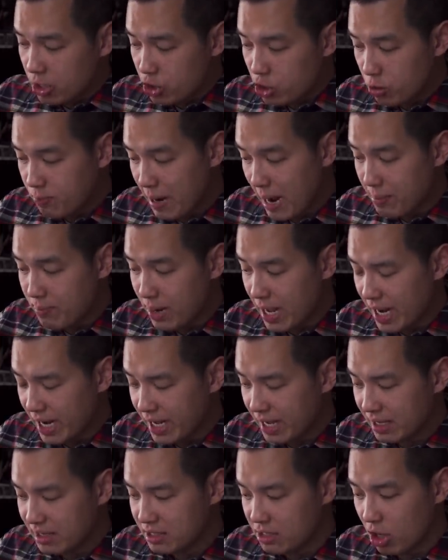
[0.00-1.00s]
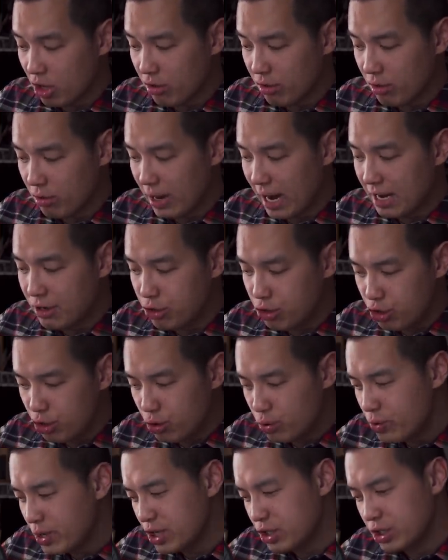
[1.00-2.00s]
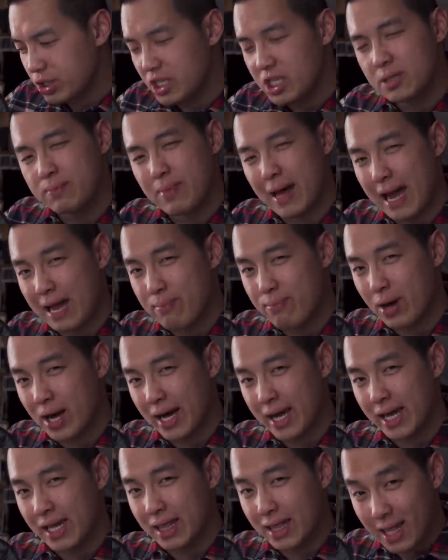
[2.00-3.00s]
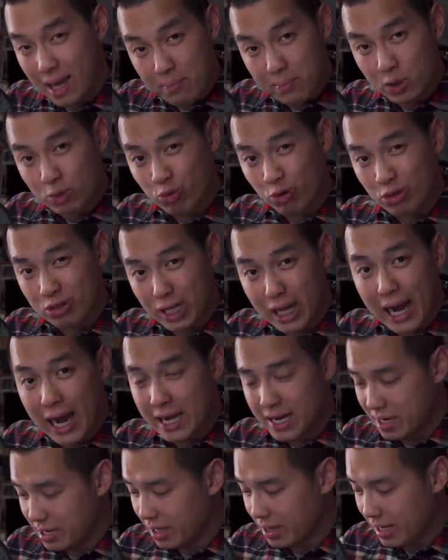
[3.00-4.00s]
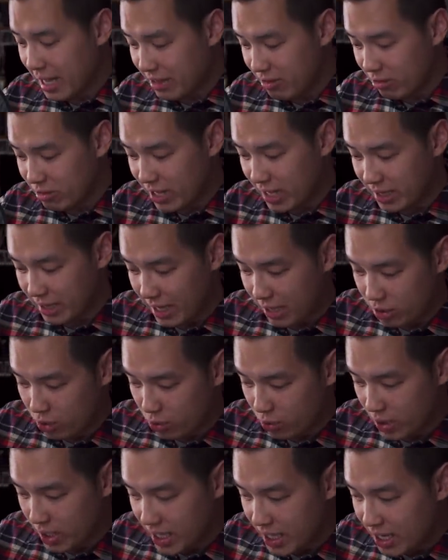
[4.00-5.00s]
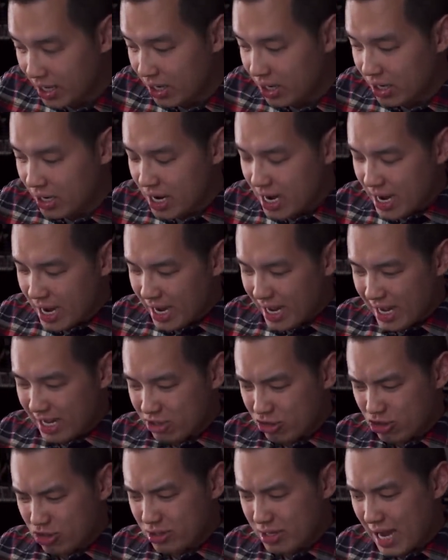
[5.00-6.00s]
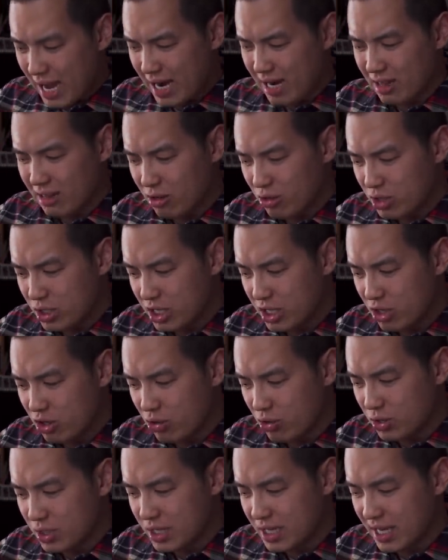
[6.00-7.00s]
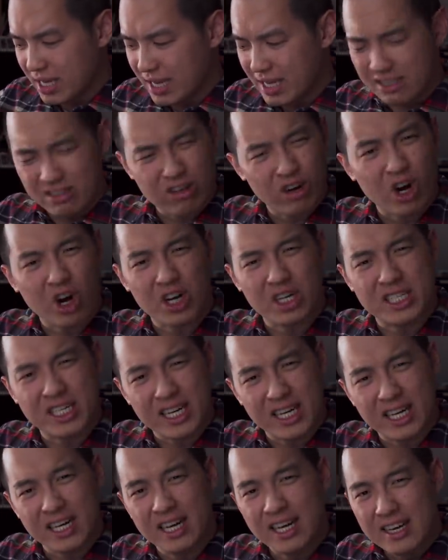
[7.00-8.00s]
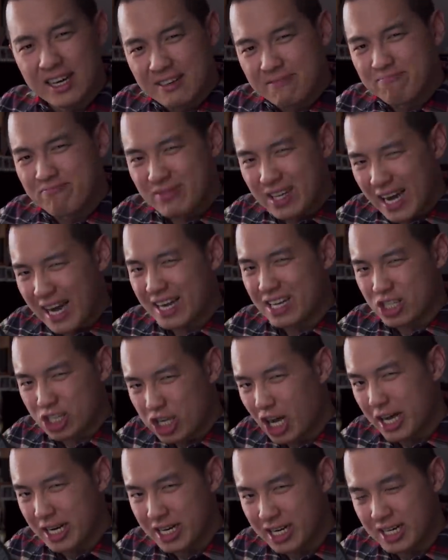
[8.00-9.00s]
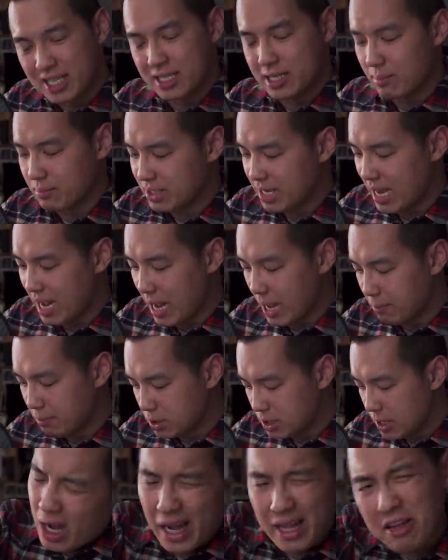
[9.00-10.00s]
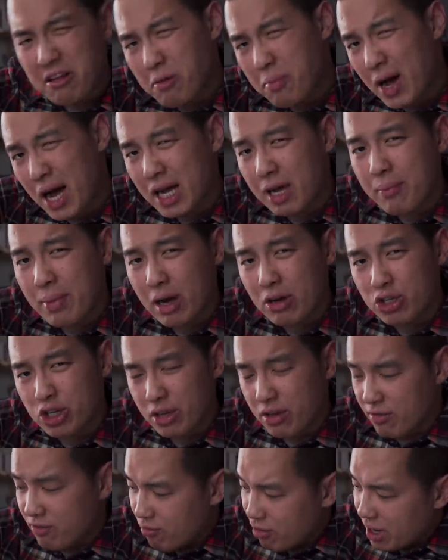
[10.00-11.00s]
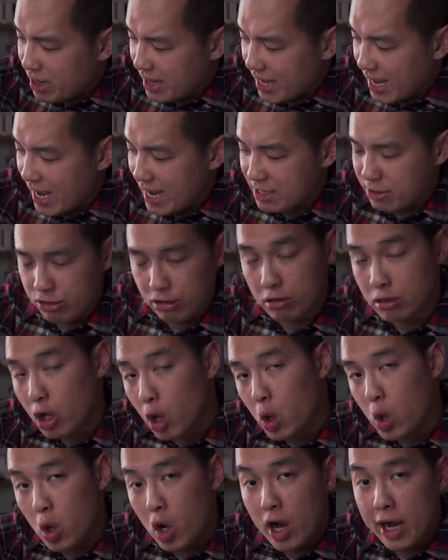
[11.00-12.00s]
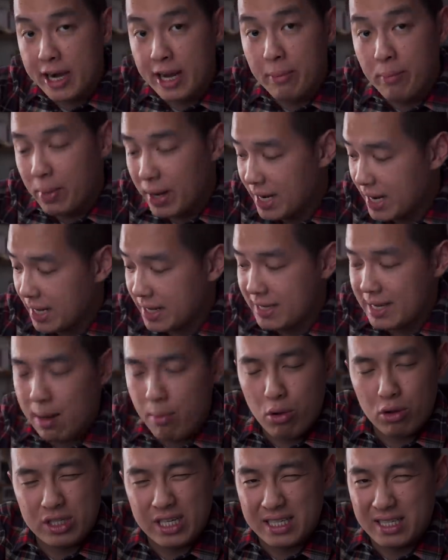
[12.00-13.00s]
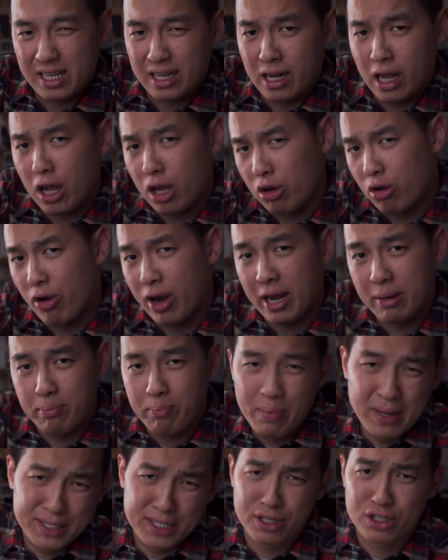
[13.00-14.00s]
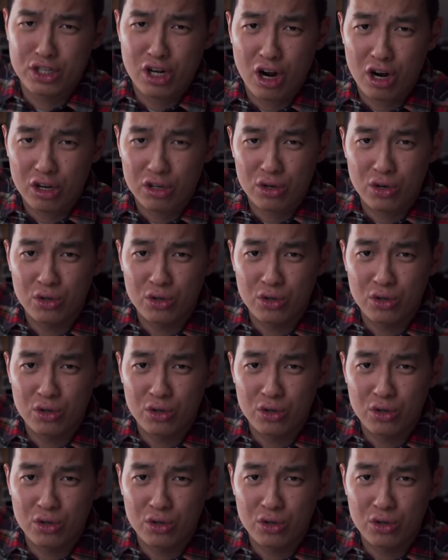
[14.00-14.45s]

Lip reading: Two pen pockets, although I do wish these pen pocket lips were lined in a leather like they do here. It's just kind of loosey-goosey. It's hard to kind of slot it in sometimes. I love the pocket pouch on the front that has their logo on it, but it doubles as like a great business card